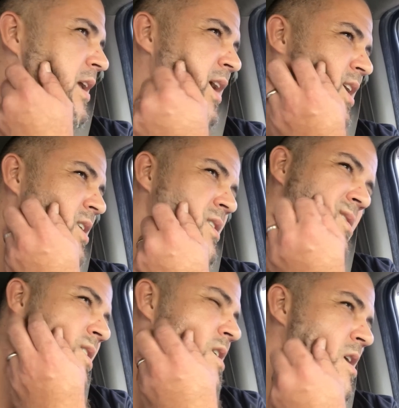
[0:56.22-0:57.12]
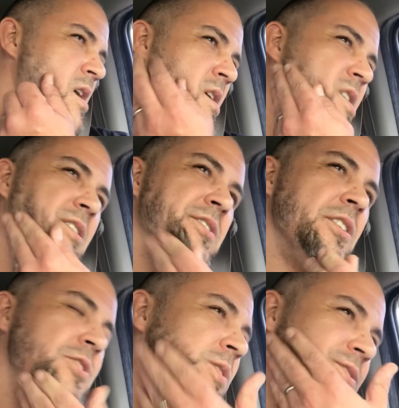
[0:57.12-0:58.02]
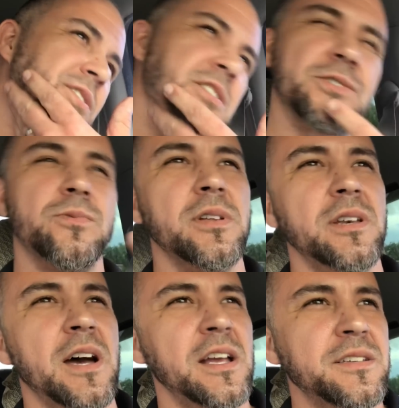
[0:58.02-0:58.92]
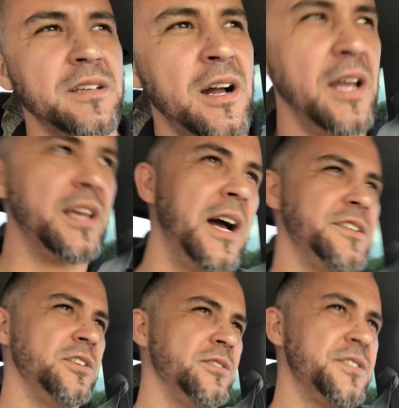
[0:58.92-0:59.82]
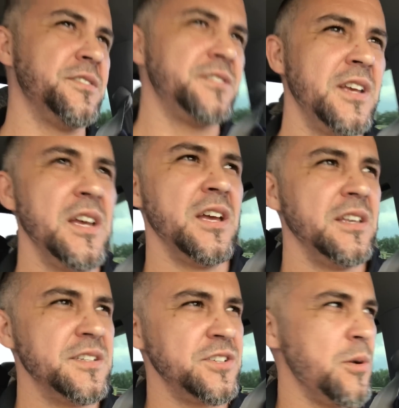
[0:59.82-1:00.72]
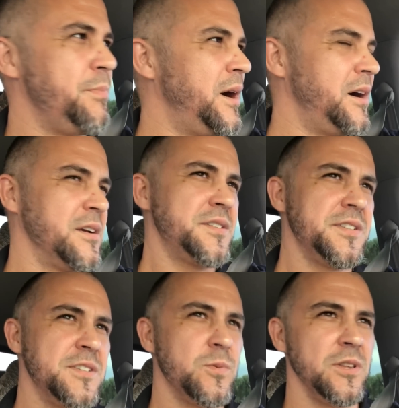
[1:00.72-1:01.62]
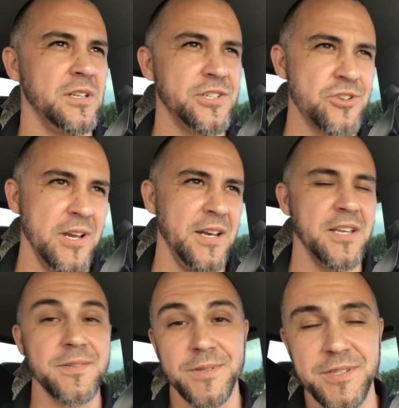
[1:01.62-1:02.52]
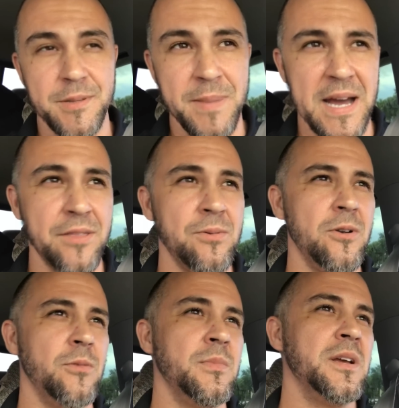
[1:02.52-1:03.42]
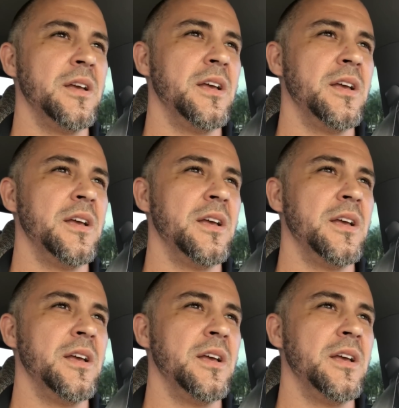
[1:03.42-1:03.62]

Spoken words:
And so the drill sergeants were really nice. Hi guys, you know, this is your bunks, this is where the latrine is, which is the bathroom.